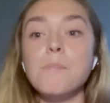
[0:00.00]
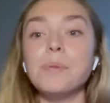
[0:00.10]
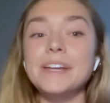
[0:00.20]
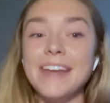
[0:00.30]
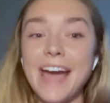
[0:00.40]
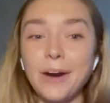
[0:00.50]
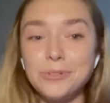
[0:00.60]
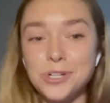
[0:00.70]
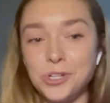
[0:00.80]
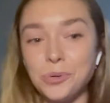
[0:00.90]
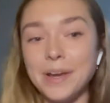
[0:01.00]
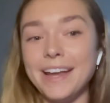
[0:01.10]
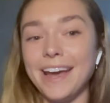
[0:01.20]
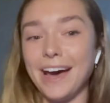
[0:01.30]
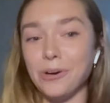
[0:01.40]
but now to do it
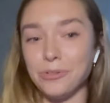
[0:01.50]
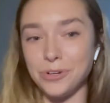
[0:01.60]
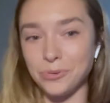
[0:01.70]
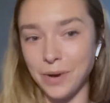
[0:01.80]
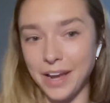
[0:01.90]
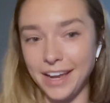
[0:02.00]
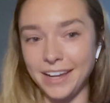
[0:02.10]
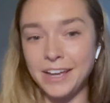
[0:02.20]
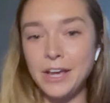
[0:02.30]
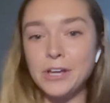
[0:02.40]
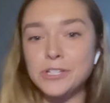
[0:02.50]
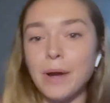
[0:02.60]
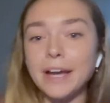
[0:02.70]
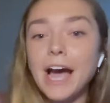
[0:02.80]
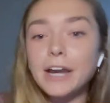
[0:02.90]
in a healthier way. So
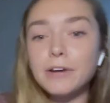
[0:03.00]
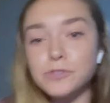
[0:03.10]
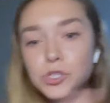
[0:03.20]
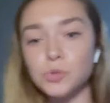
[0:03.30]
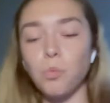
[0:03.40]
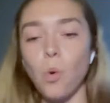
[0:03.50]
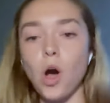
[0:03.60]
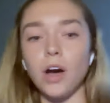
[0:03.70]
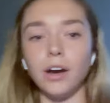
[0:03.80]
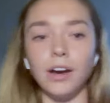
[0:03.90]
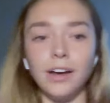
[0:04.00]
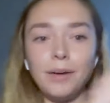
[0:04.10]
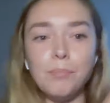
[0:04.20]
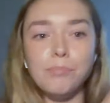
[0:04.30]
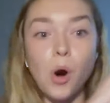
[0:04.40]
I kind of swung
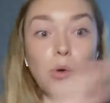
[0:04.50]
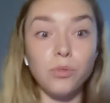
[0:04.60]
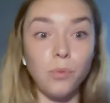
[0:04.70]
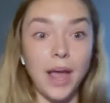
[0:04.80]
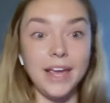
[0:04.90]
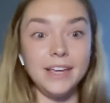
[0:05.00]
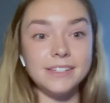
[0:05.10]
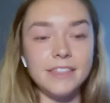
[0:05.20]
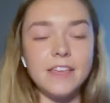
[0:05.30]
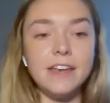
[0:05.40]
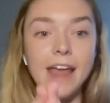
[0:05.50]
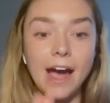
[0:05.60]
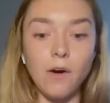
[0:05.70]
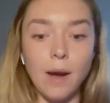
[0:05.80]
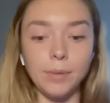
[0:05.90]
both ways. And then
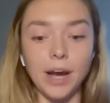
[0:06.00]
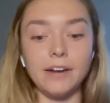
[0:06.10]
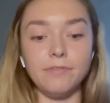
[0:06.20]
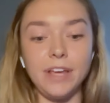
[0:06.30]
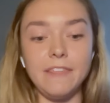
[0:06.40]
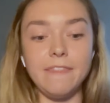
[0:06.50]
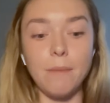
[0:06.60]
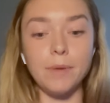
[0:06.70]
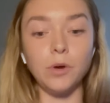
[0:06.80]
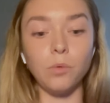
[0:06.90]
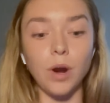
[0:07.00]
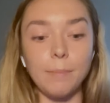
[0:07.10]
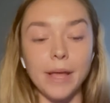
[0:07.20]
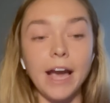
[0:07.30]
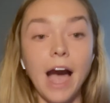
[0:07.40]
now I'm kind of in that middle where
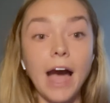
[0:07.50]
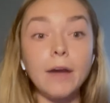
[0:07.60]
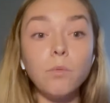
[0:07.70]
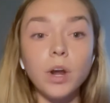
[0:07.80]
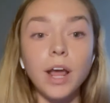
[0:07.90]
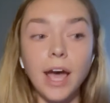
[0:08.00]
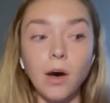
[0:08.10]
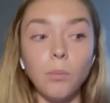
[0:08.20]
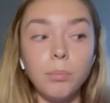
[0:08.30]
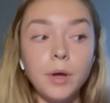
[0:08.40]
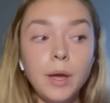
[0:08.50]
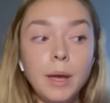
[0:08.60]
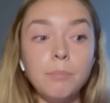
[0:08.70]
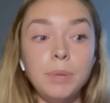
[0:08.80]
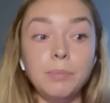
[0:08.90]
I'm like, I want to help
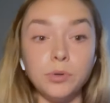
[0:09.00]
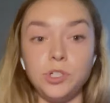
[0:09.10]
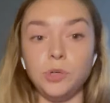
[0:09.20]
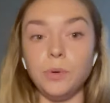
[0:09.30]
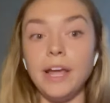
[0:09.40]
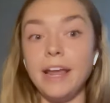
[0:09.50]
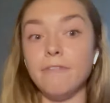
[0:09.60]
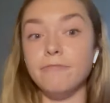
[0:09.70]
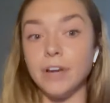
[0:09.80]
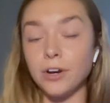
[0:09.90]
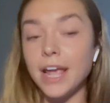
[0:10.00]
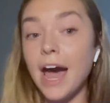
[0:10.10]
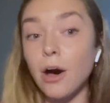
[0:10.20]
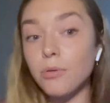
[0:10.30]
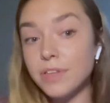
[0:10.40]
people do it in a very
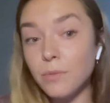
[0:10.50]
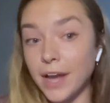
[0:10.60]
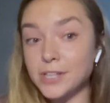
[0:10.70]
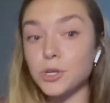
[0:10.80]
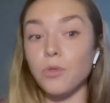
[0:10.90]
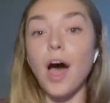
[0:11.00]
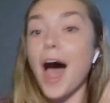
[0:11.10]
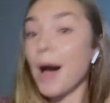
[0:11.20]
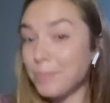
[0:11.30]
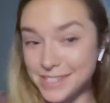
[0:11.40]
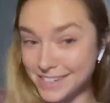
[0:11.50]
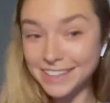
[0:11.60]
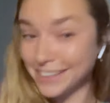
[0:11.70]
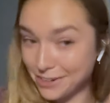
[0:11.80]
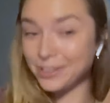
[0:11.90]
healthy way. So the
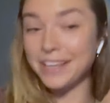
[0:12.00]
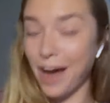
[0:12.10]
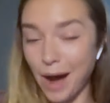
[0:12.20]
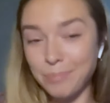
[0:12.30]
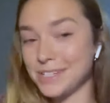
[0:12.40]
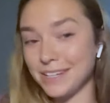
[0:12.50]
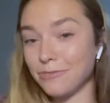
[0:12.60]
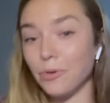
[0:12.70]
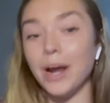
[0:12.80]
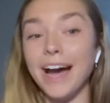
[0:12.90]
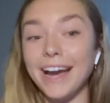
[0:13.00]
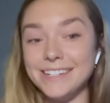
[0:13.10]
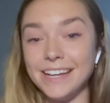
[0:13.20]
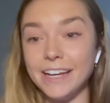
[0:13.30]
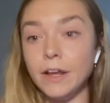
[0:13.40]
opposite, literally the opposite of what I
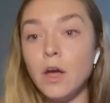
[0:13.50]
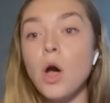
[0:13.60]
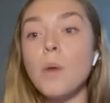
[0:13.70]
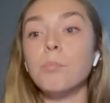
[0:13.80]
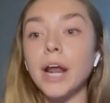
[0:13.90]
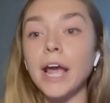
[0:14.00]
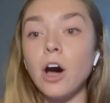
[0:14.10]
did. But I